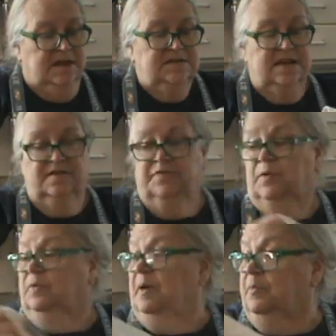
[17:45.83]
Take it
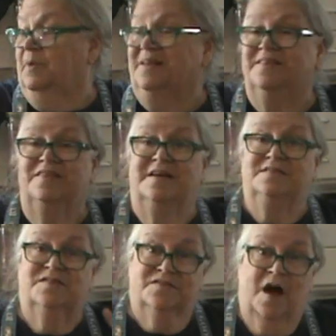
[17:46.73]
for a couple weeks and
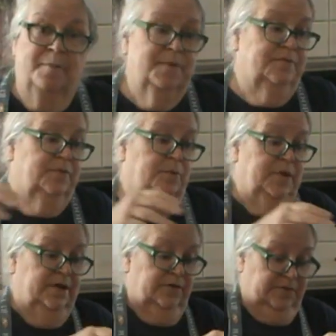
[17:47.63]
then stop it for a
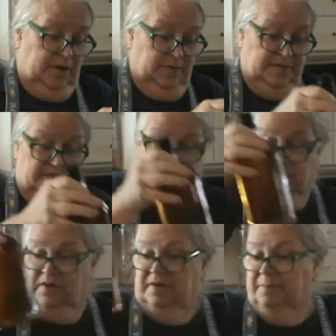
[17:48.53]
week or so and then
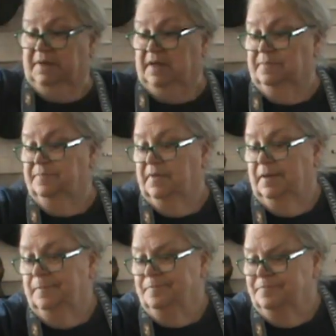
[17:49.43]
start it up again.
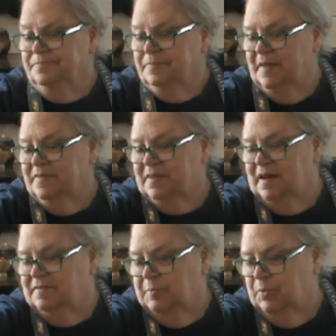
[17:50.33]
It's
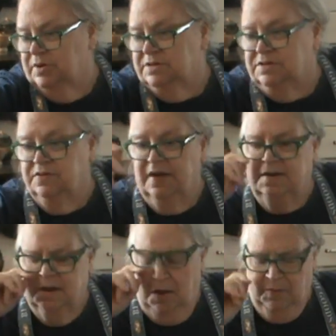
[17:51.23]
kind of important to do
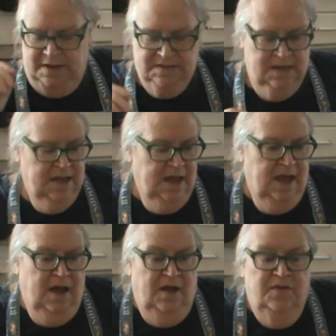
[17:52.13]
that. All right.
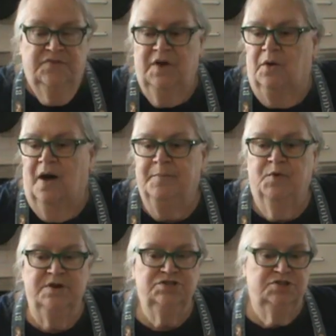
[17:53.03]
So I'm
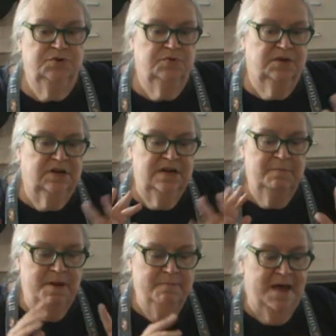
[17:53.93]
going to clean
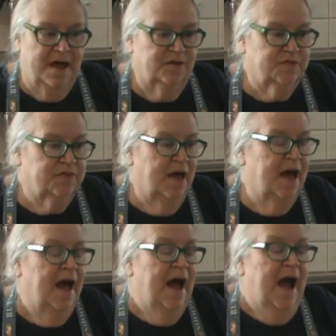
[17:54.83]
up my mess,
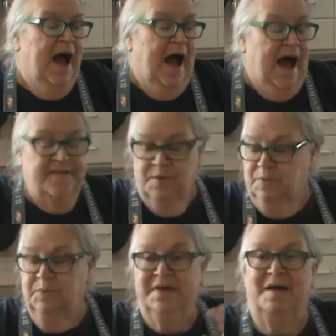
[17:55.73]
and then
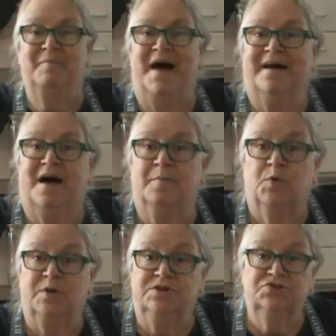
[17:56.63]
when we come back, I'm
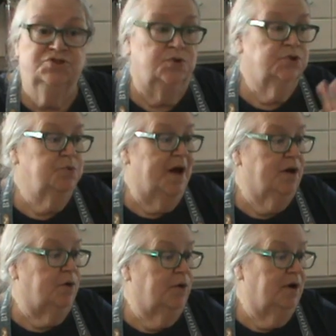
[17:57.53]
going to show you
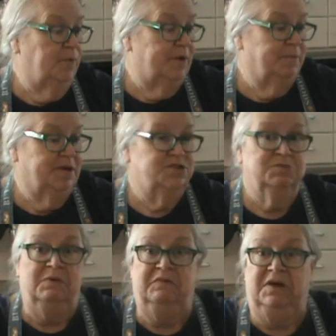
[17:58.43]
how, what I'm going
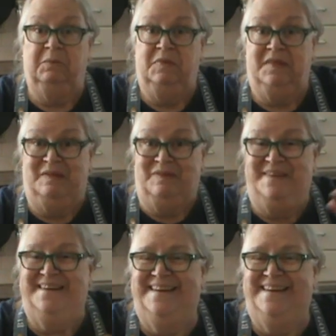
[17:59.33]
to do over here with this.